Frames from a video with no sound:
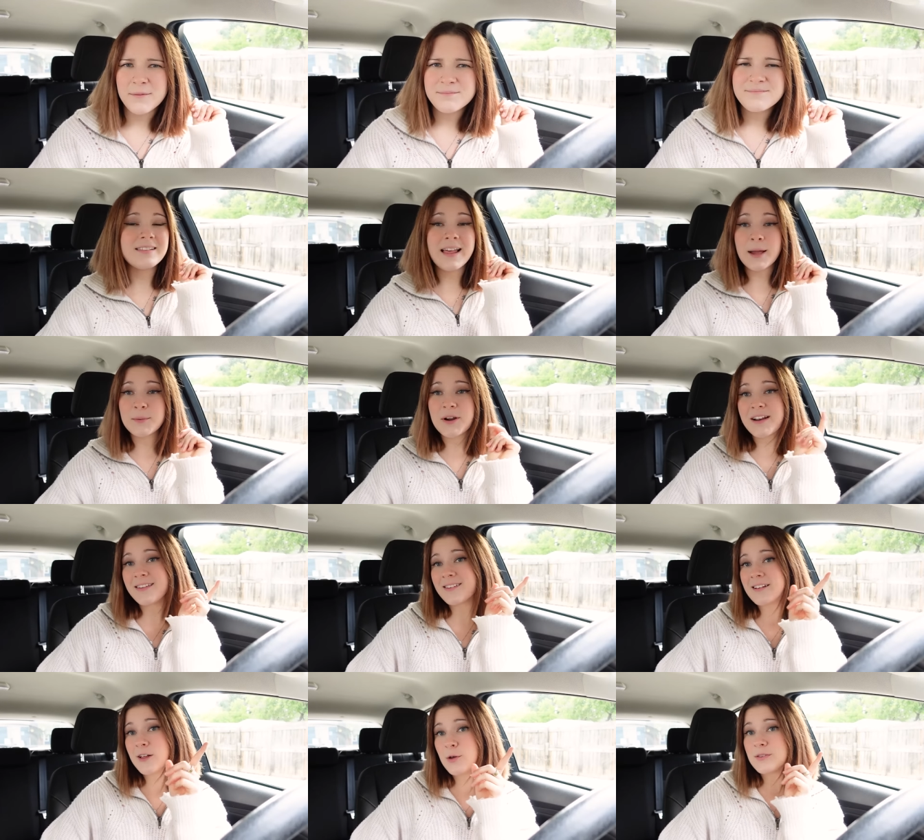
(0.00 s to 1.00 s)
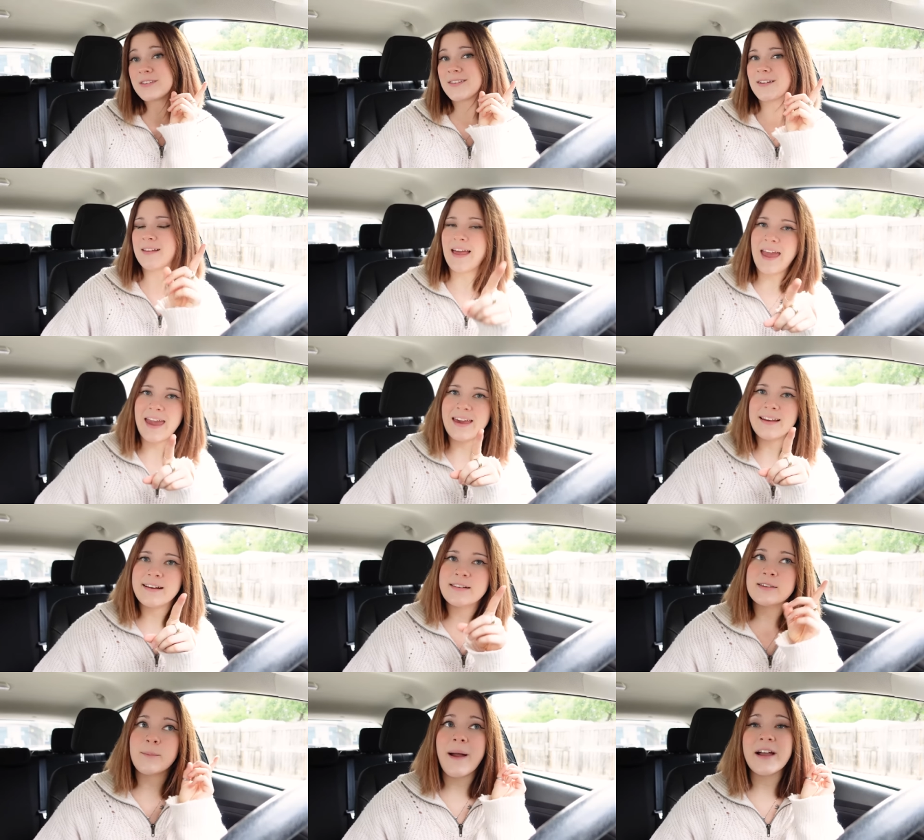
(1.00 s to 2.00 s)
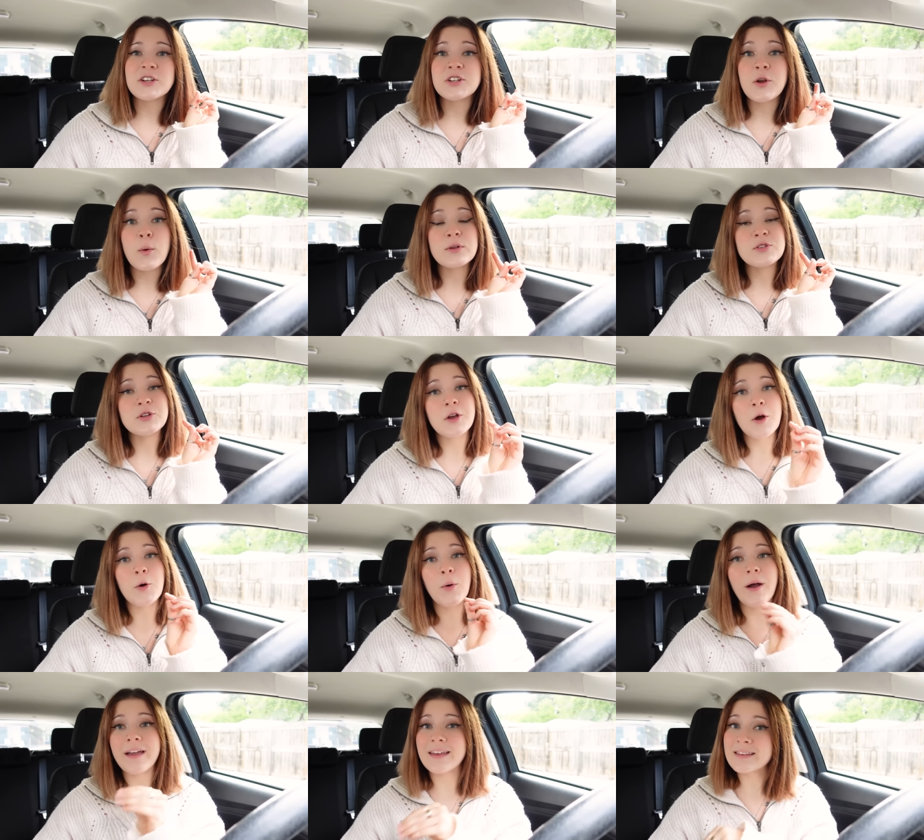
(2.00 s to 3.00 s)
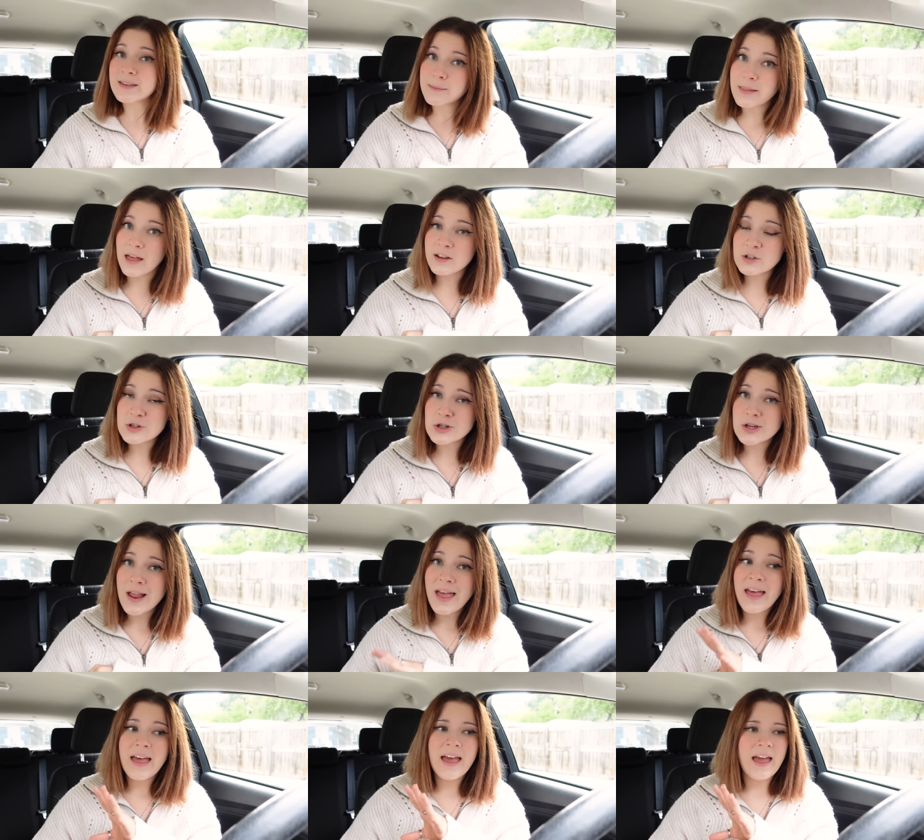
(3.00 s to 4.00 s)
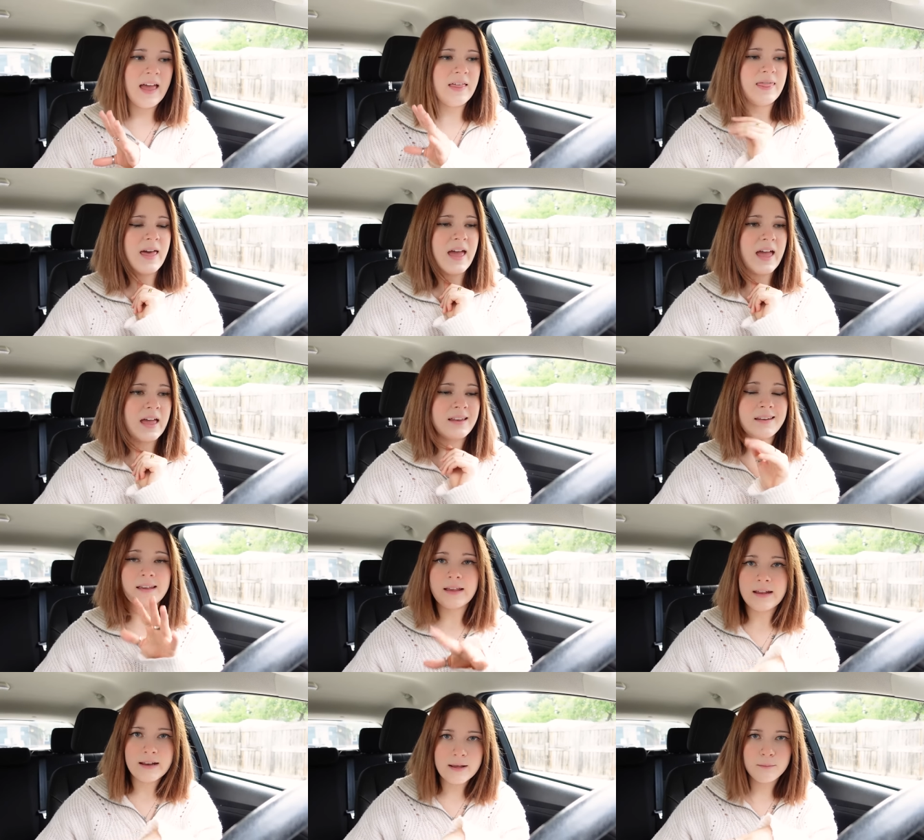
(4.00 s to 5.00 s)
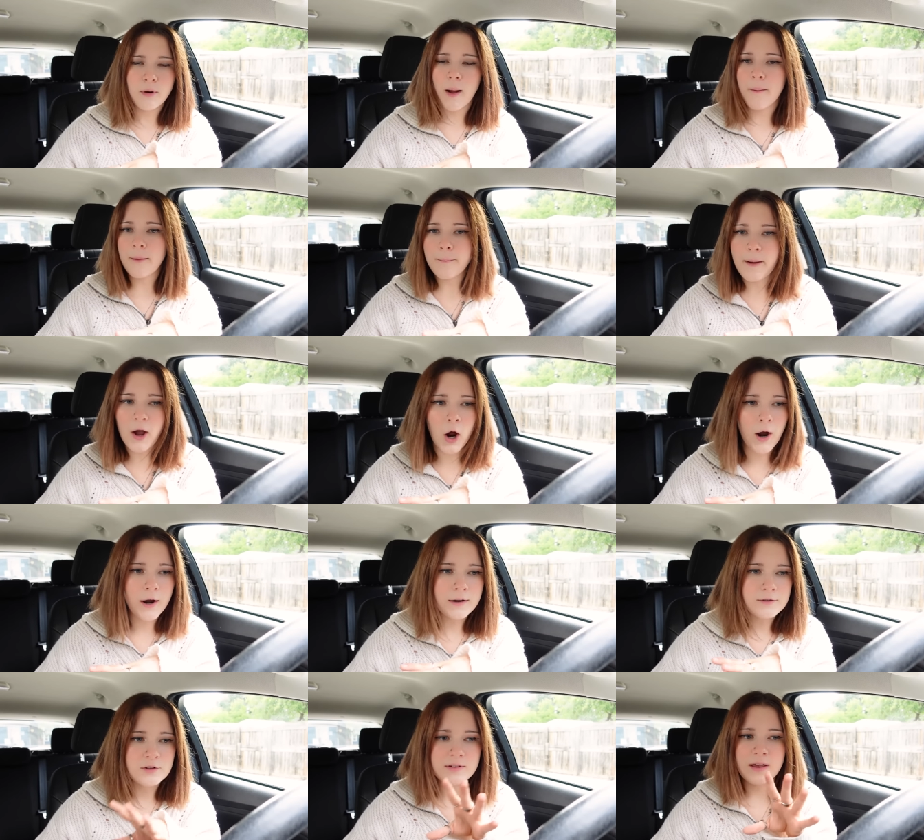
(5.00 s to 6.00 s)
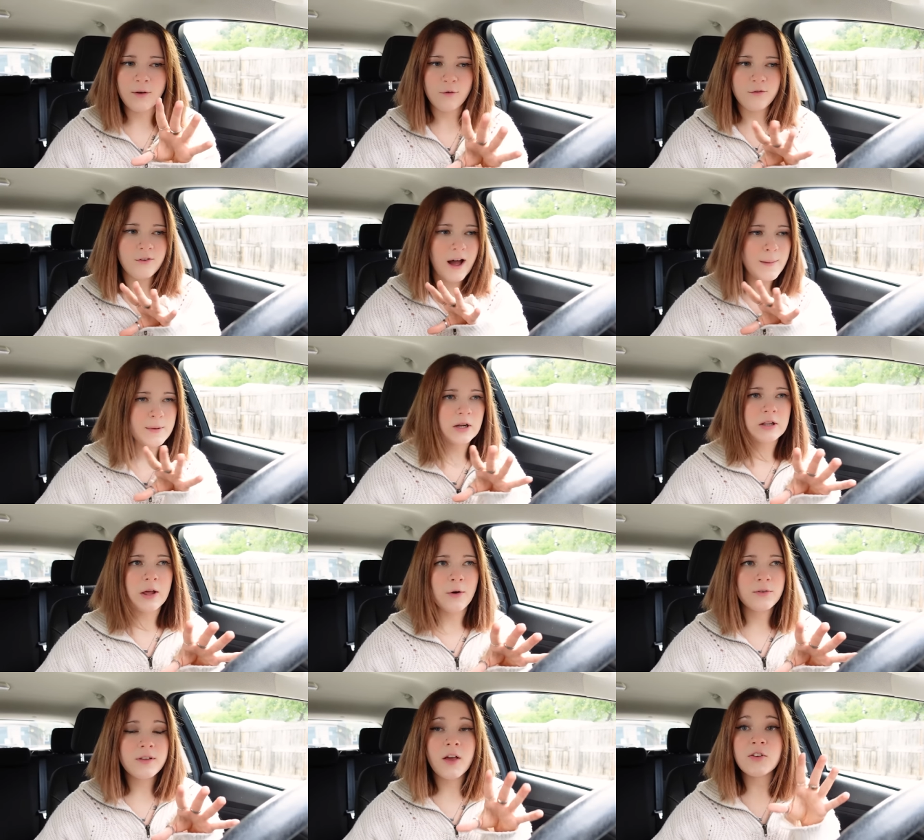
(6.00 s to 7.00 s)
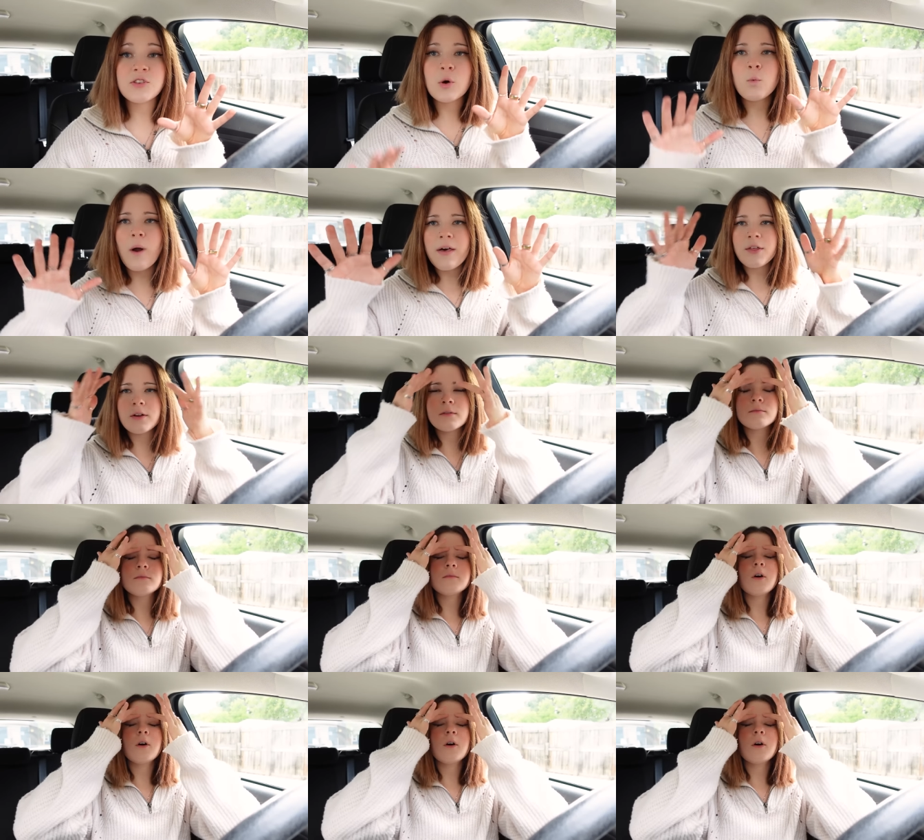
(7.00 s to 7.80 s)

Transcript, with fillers: The library doesn't close until eight, so I'm actually going to go get some lunch and then eat it probably in my car, just like vibing alone because the weather,